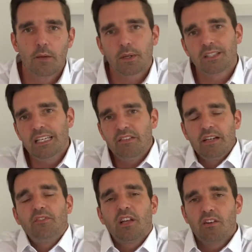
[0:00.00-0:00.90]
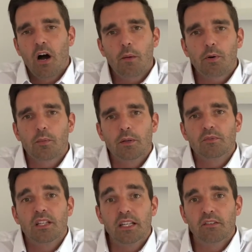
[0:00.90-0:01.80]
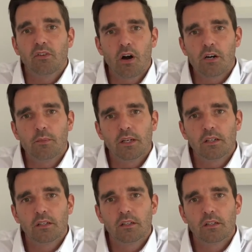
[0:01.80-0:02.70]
Because even if there are problems in the environment,